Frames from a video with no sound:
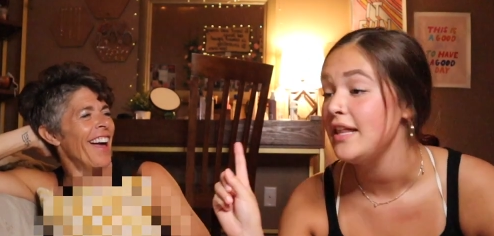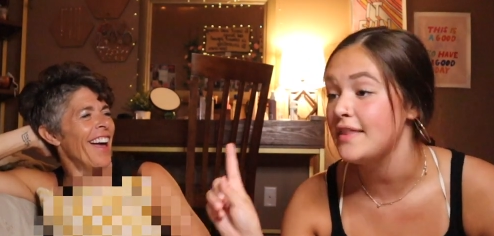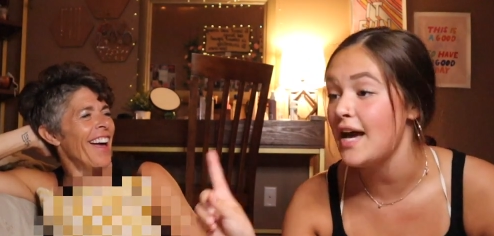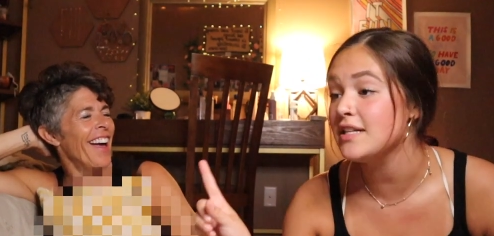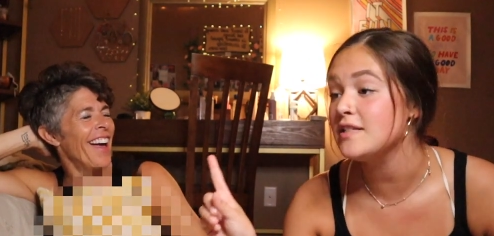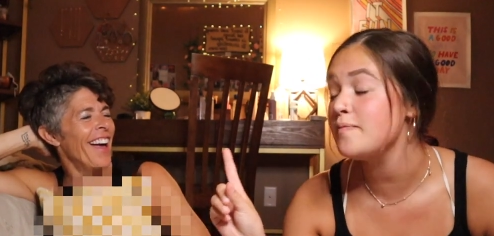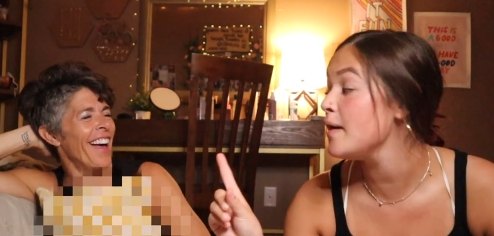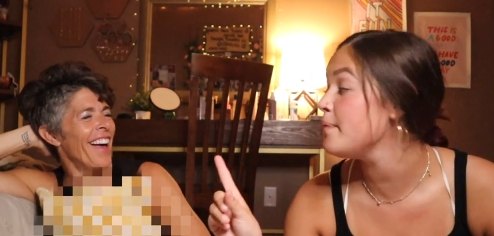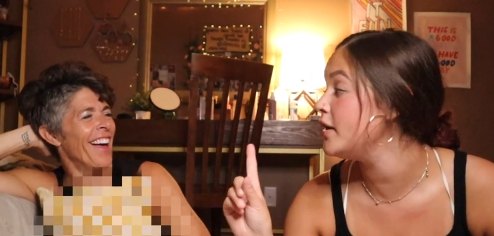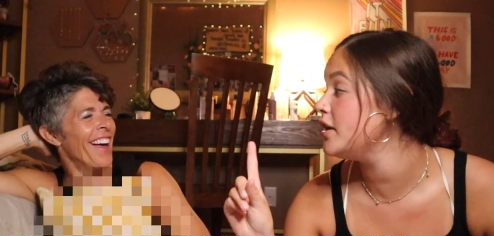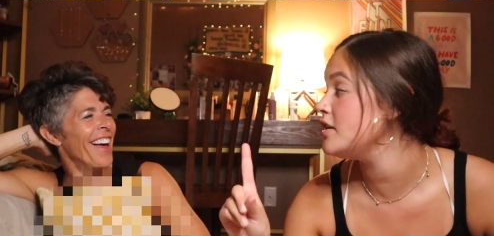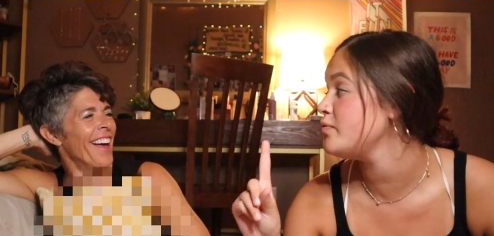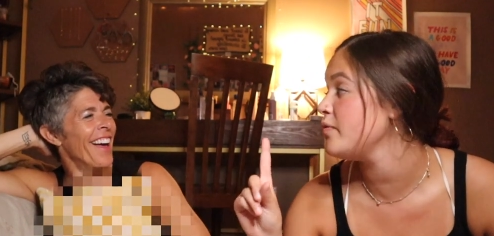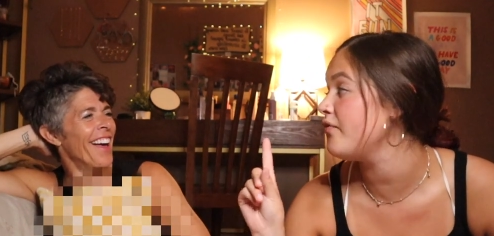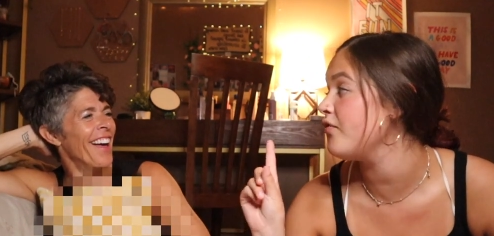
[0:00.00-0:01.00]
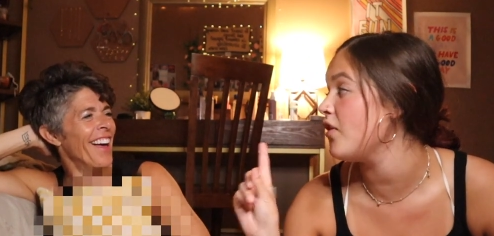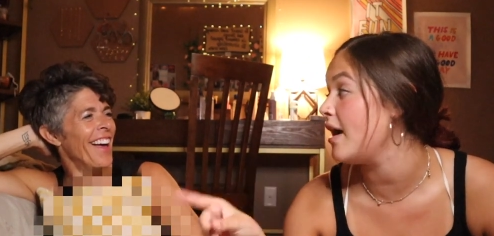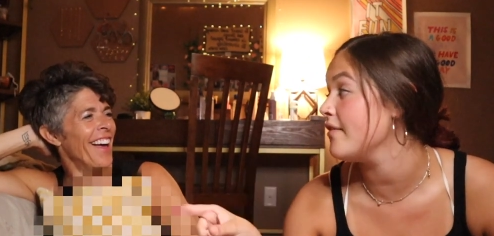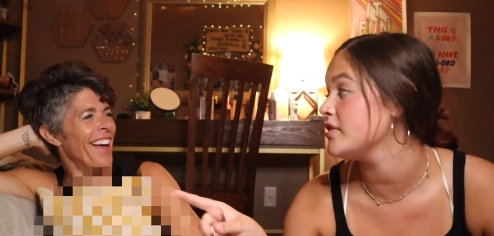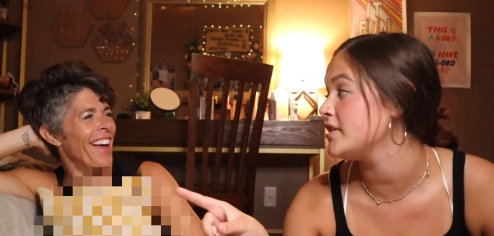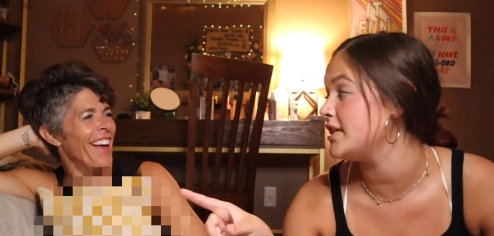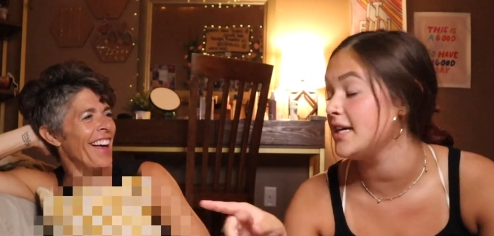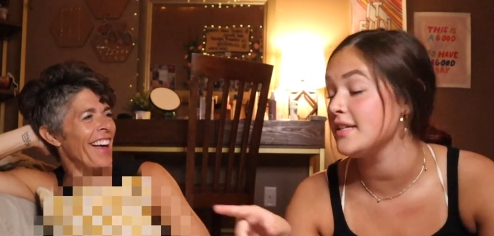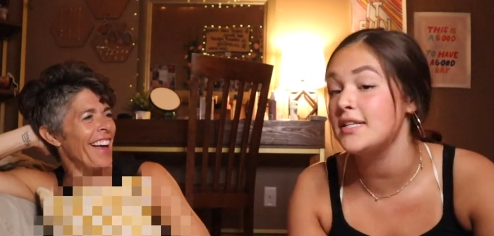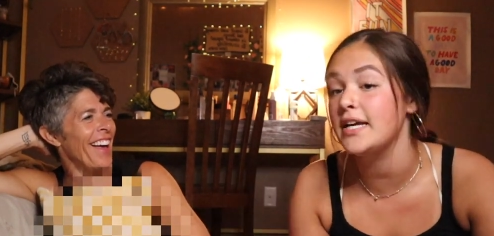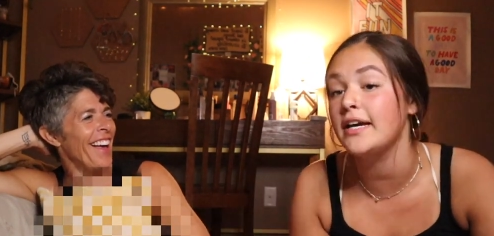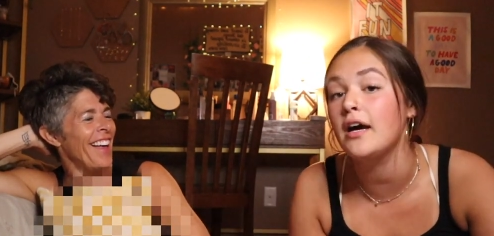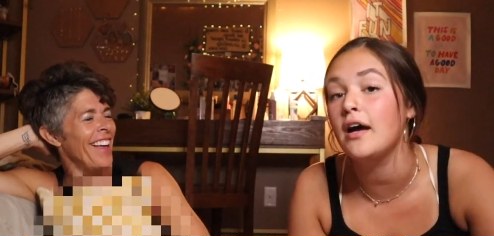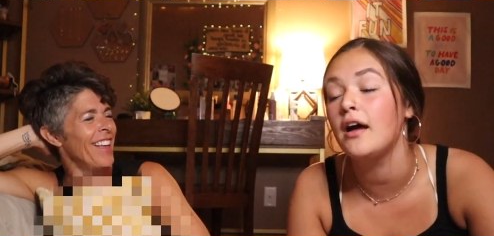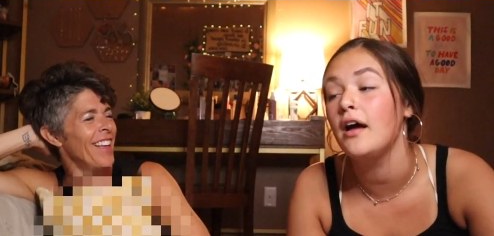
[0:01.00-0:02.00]
Speaker 1: That's my punishment for everything. It's
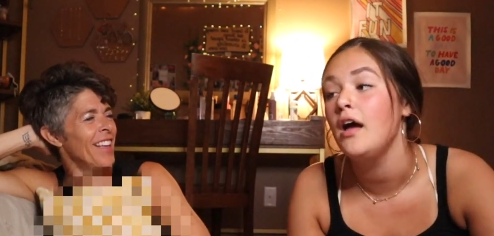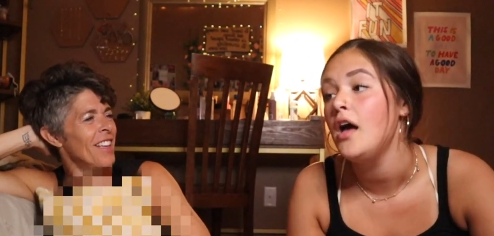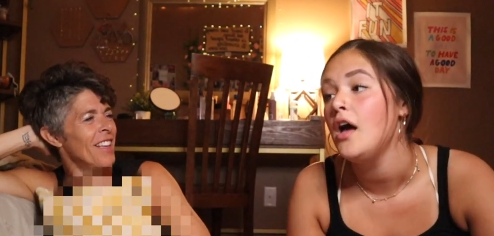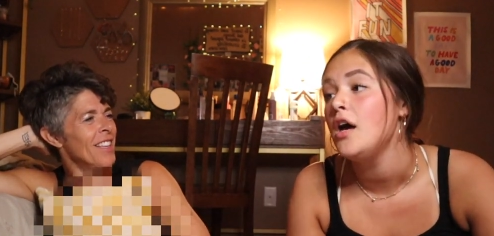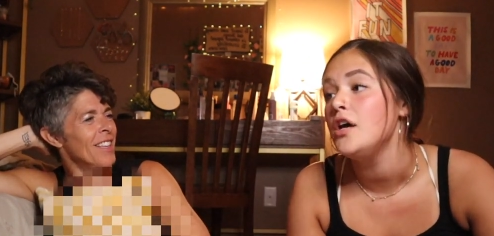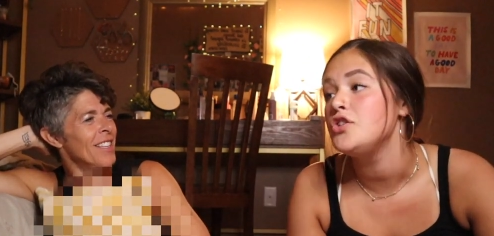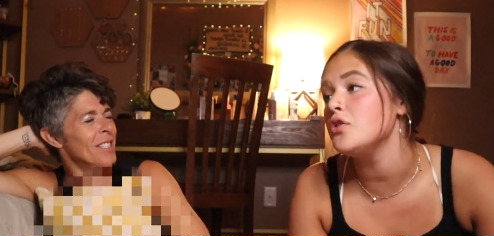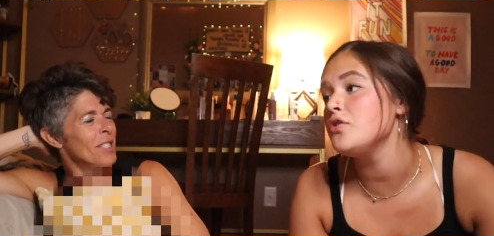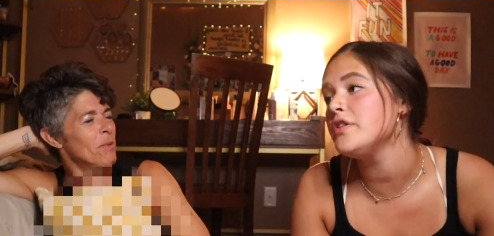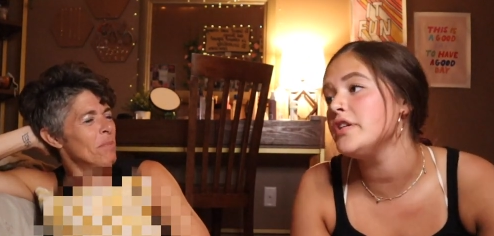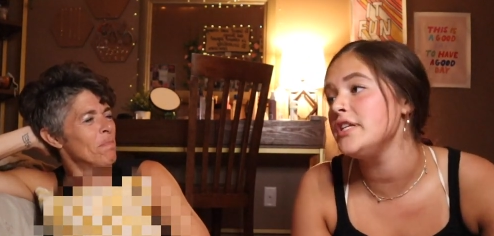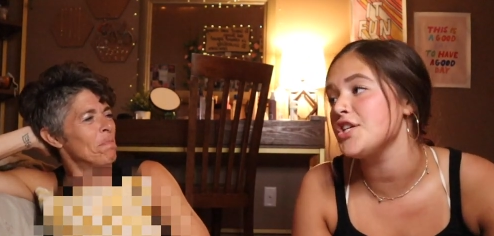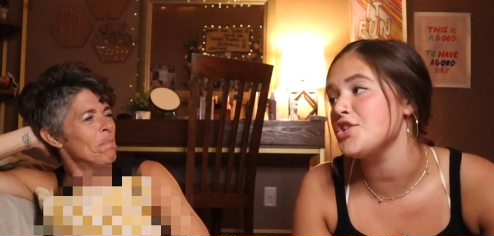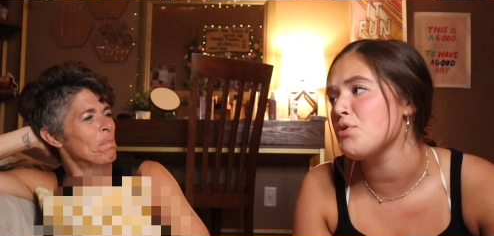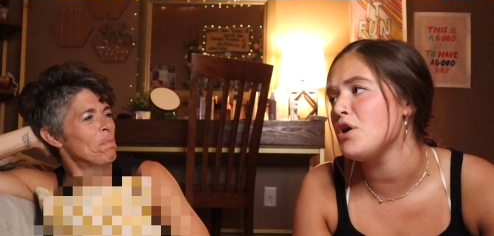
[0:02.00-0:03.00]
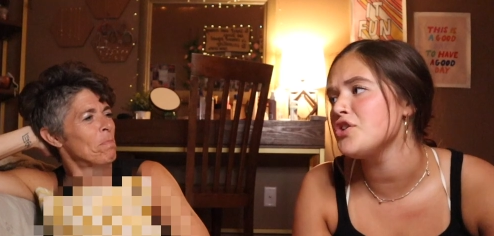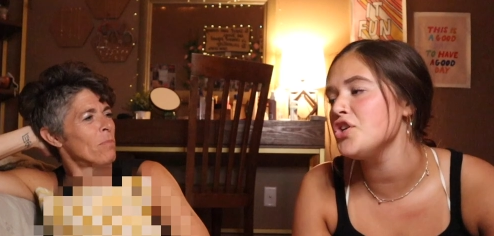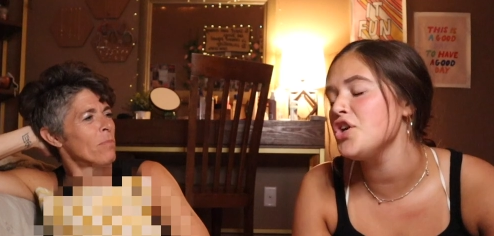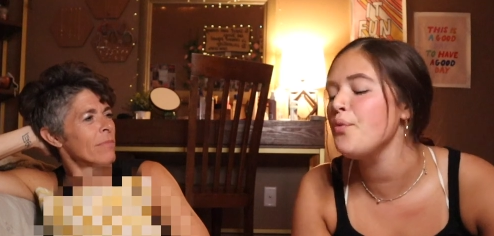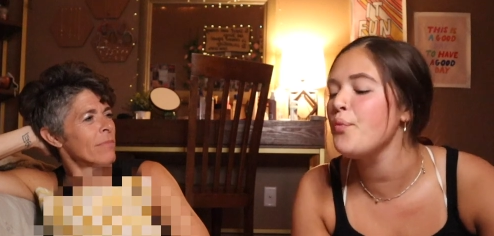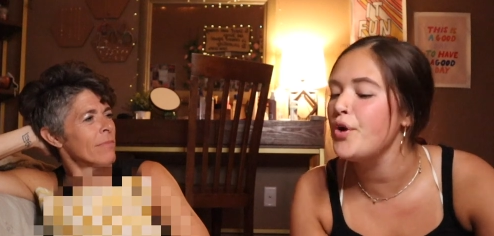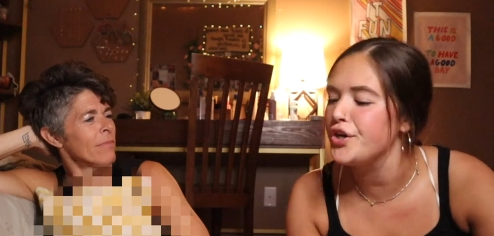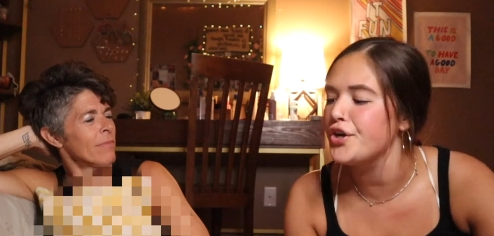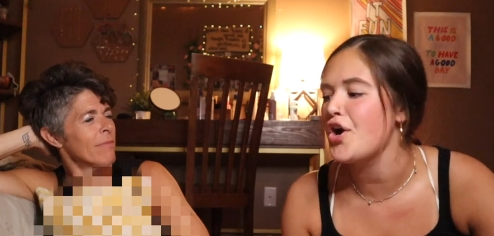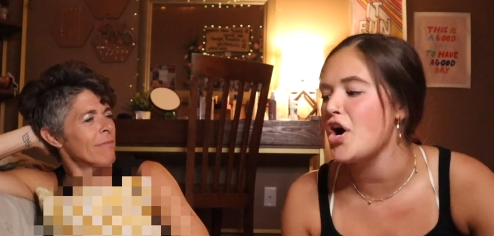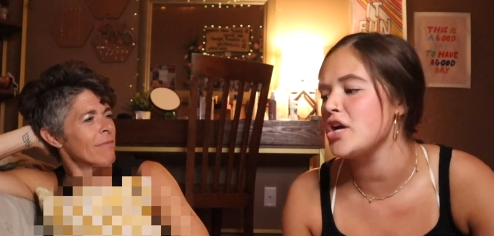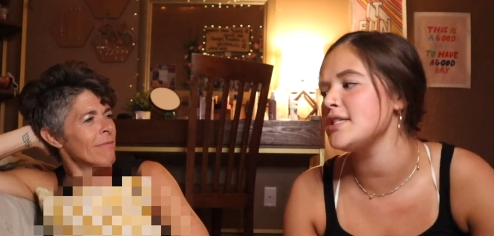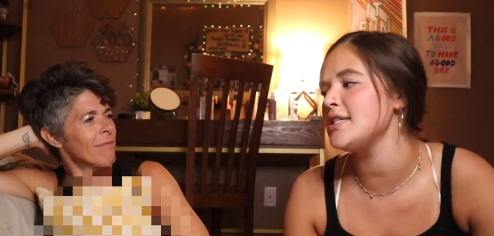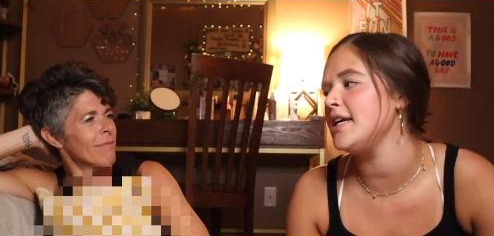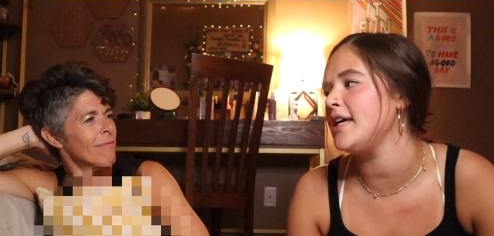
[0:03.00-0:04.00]
like a don't do the dishwasher, well, your
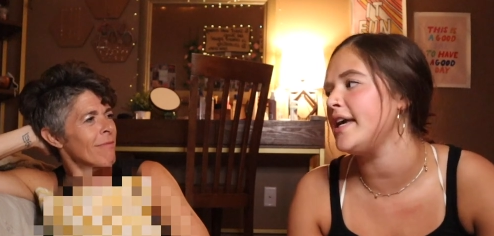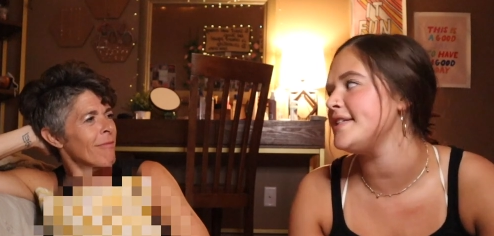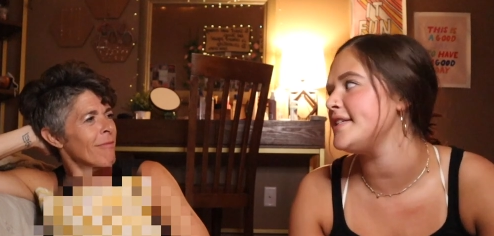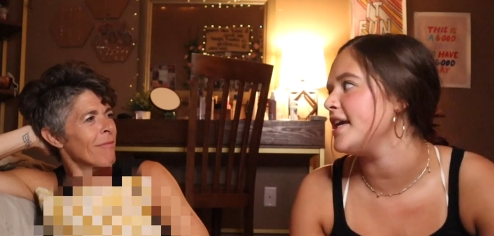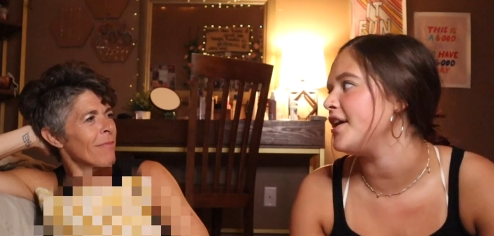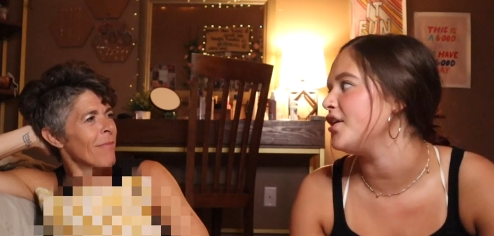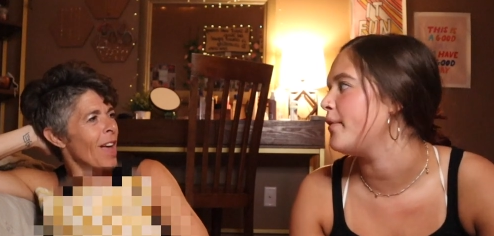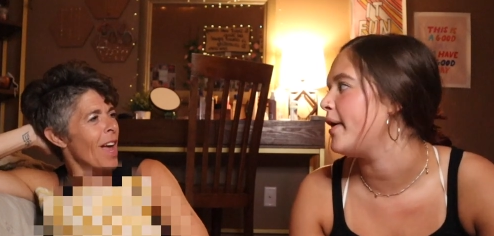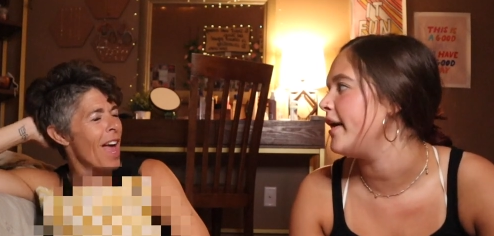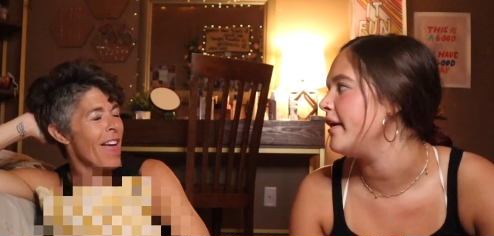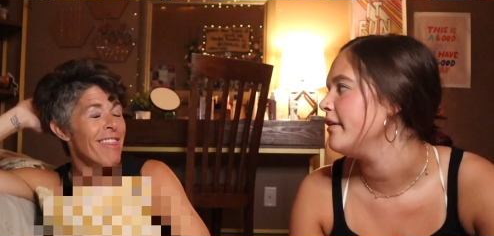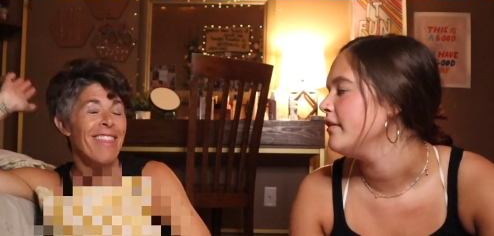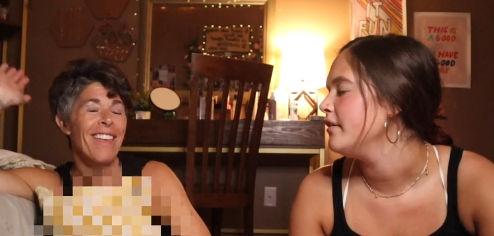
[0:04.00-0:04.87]
car's gonna get taken away.